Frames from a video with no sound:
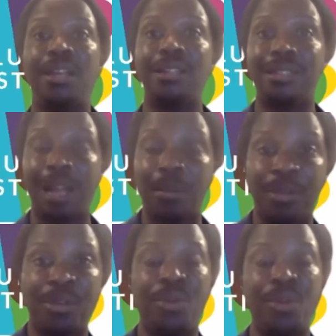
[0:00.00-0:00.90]
stop what
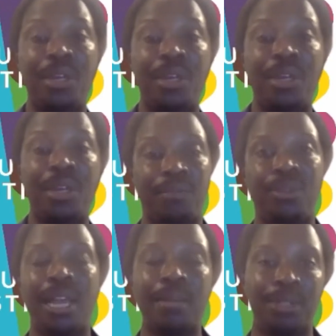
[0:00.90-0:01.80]
they're doing and
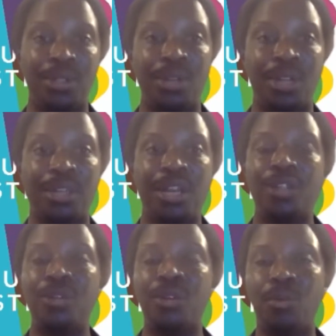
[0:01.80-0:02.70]
become a full-time
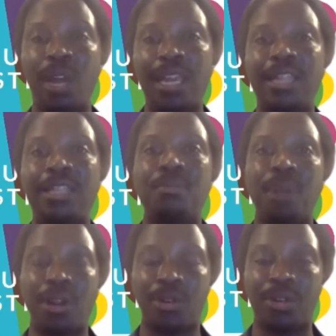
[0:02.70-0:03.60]
student. So in a way, it
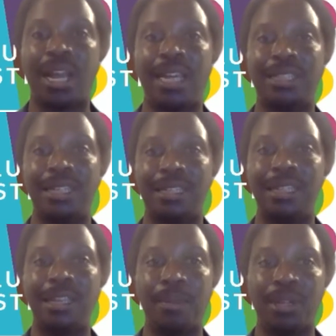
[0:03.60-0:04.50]

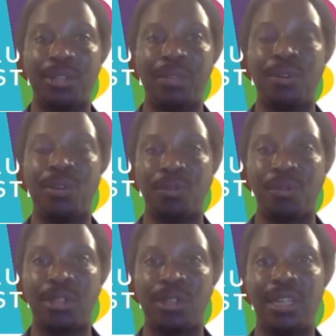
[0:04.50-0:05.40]
democratizes the ability for
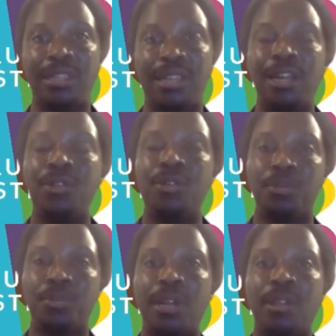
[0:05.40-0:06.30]
universities to
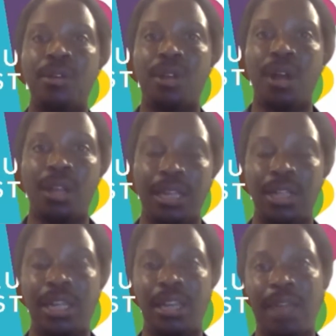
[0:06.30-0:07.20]
spread their knowledge
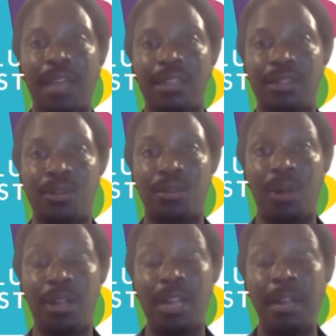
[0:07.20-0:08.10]
and give access to
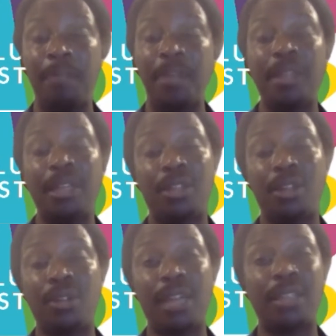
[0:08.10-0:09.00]
all. I think it's
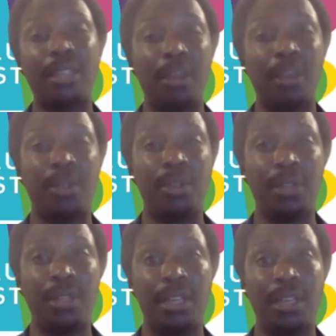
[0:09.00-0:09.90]
also an excellent
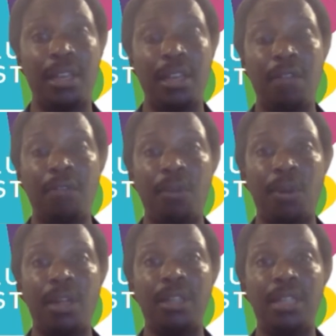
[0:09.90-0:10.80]
opportunity for
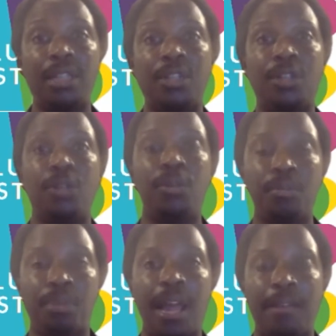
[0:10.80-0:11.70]
additional
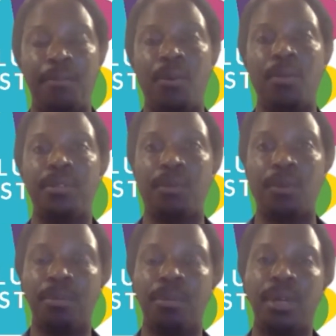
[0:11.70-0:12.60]
platforms for
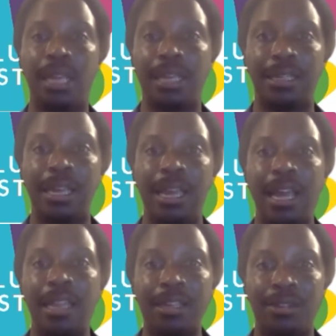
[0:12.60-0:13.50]
employees.
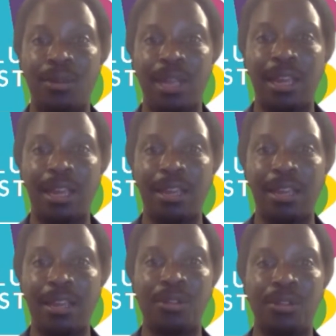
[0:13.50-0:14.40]
I think it's great that, you know,
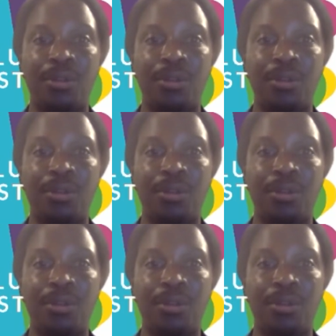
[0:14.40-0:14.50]
Sue and